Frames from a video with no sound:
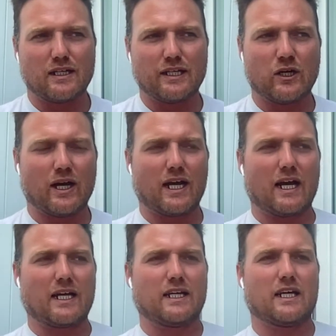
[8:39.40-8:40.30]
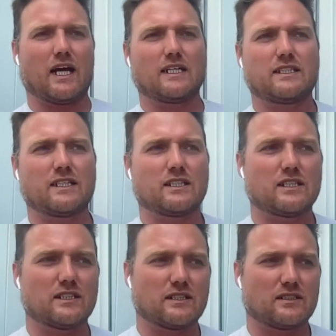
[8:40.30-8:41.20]
you know, I tend
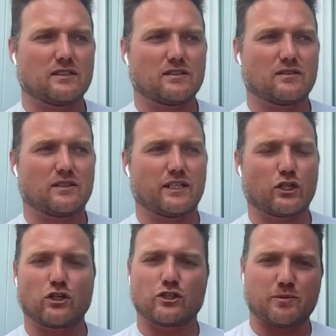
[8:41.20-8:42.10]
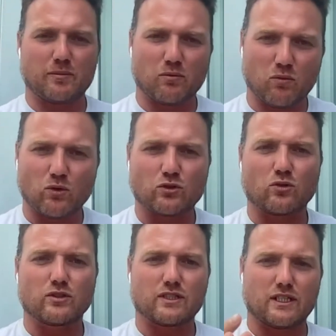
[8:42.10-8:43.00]
to encourage people more
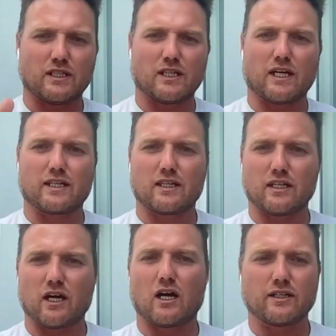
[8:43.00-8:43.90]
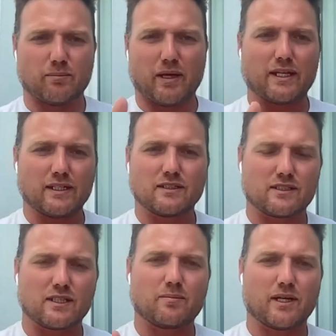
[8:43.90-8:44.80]
towards the non-dependent
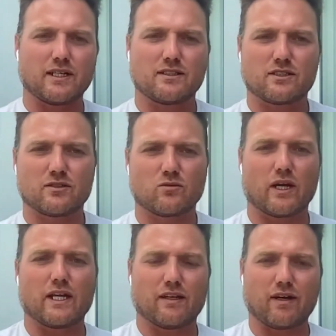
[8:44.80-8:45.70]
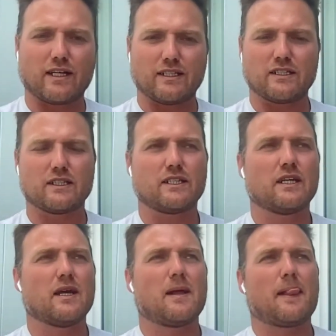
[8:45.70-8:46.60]
sleep aids, right? Ideally.
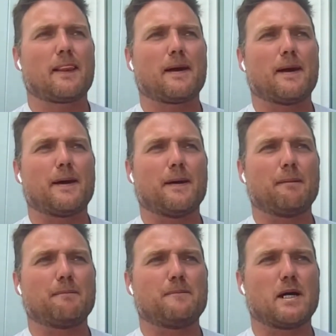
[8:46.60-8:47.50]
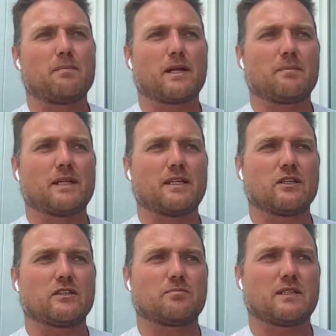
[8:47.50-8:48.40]
But I mean,
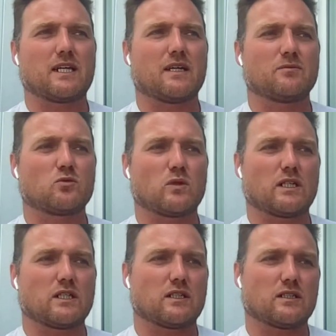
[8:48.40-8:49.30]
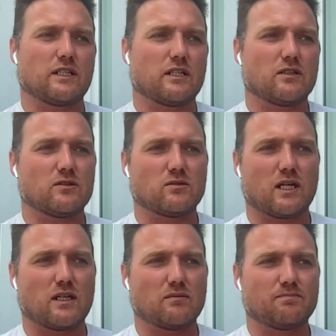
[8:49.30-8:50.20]
there has been times where, you know,
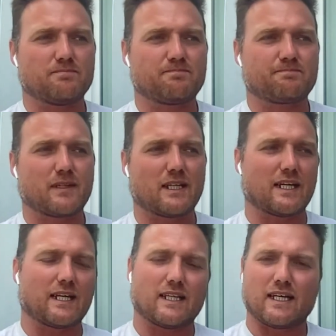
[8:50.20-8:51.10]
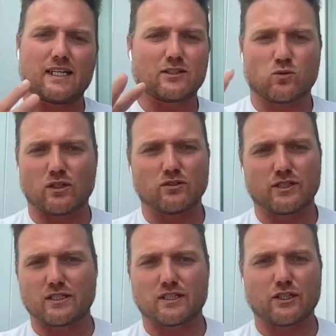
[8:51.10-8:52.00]
and that's one of
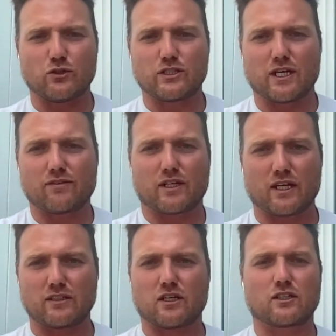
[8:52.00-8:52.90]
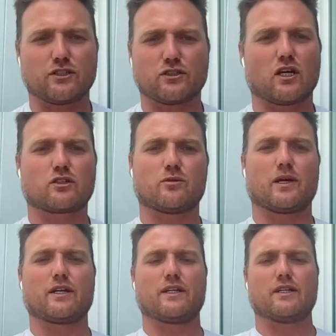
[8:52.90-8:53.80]
those things that you just have to kind of talk to your doctor
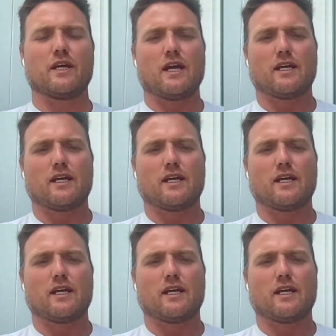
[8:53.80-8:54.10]
about and